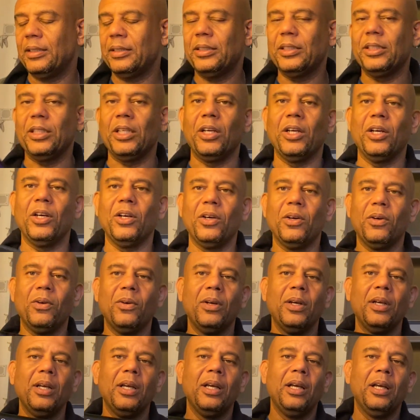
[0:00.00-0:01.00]
So
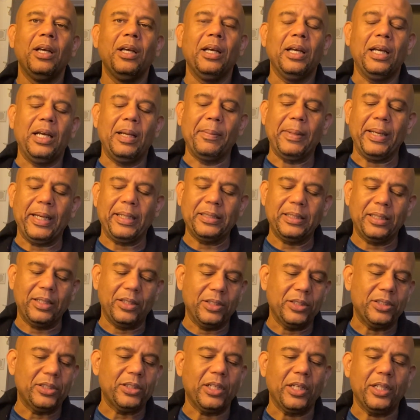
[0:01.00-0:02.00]
I'm actually
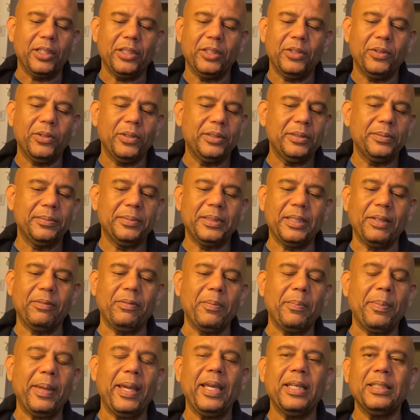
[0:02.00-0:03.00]
gonna start doing some stuff
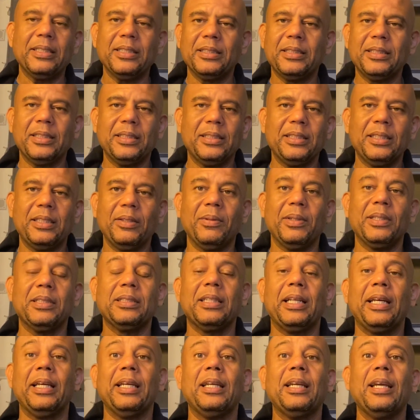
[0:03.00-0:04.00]
in Pages just to see what it's
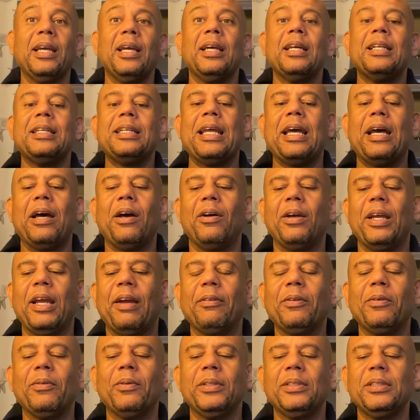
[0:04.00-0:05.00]
like. Now,
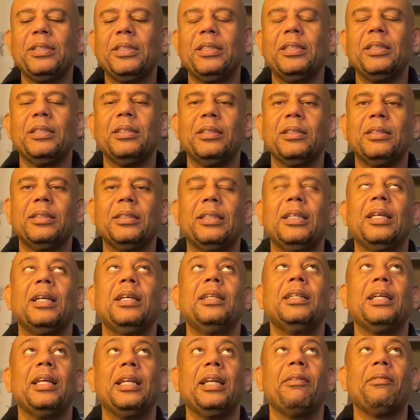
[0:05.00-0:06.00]

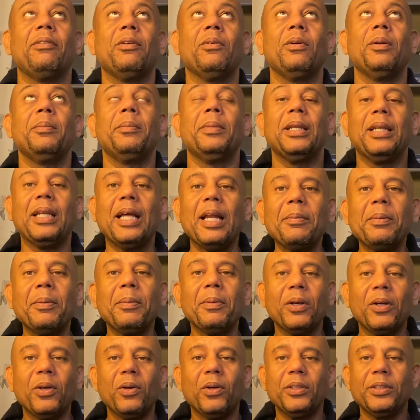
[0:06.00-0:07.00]
not everyone, but a lot of people
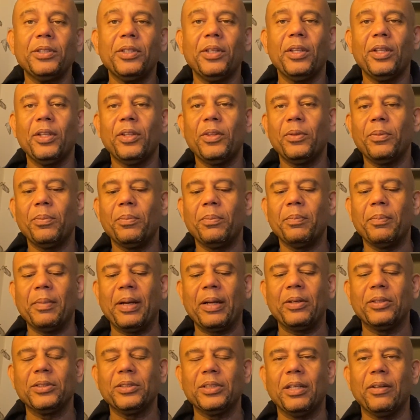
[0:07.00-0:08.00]
are going to the
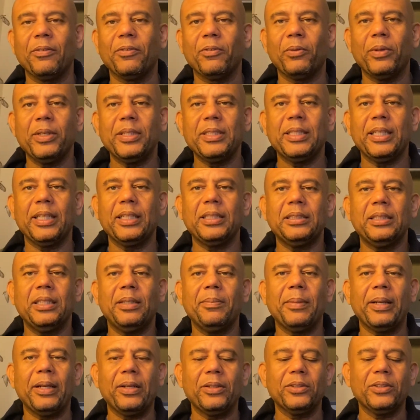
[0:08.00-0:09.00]
Microsoft 360.
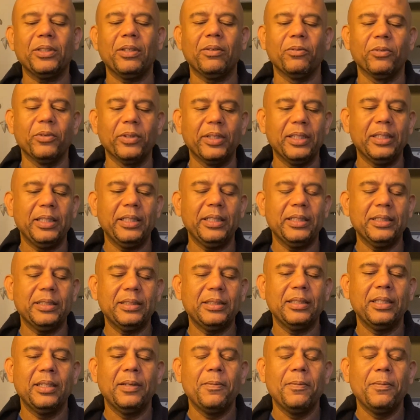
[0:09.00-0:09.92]
Microsoft really is